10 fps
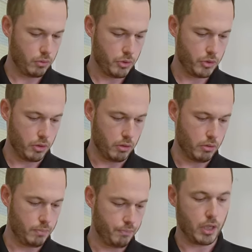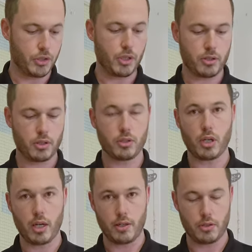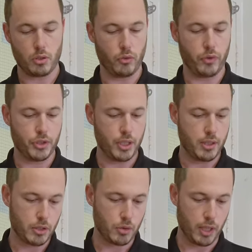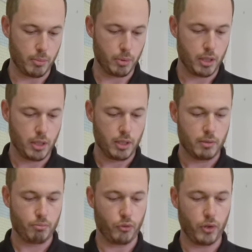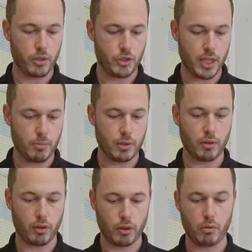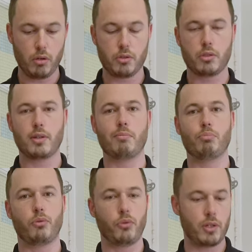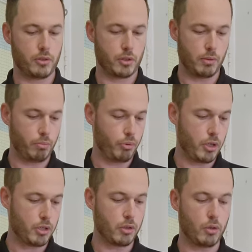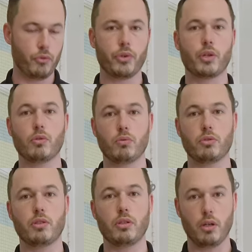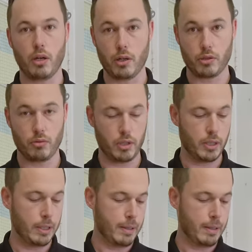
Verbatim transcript: Also, adjust the tightness of the chin strap, prevent jamming the throat, and prevent compression of the carotid artery,